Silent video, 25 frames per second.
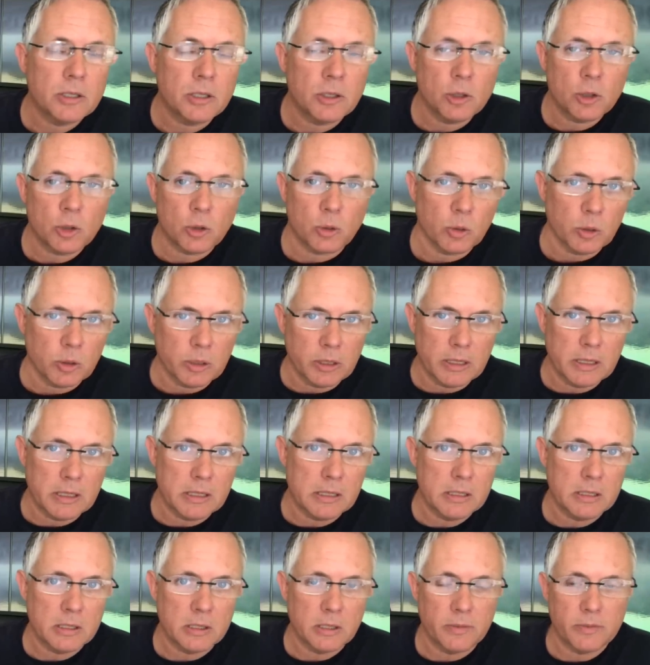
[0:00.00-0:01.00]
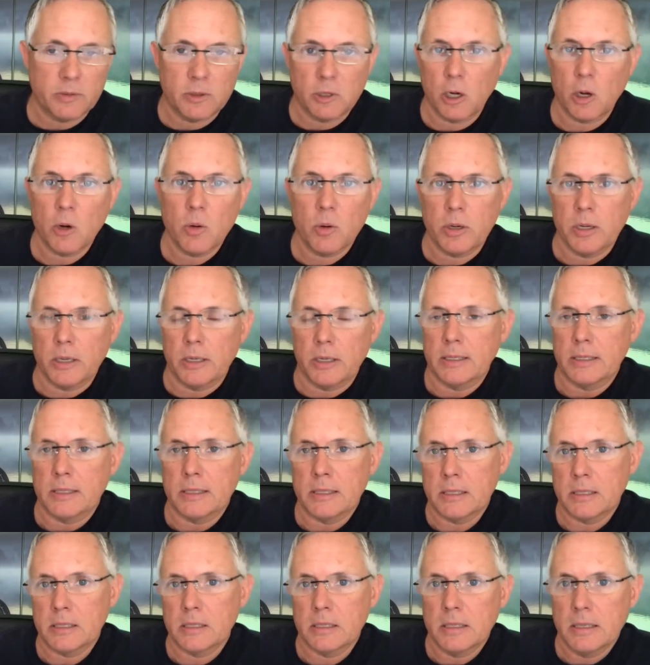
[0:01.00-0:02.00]
and trillions of
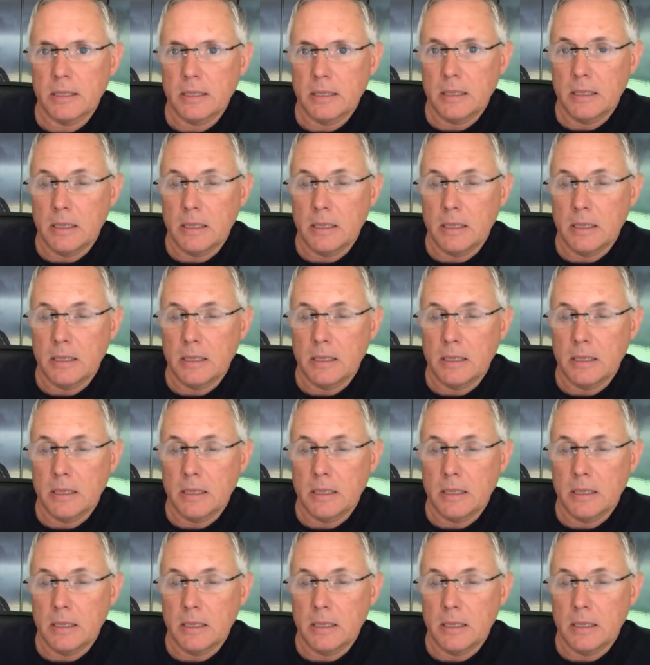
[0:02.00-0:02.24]
tokens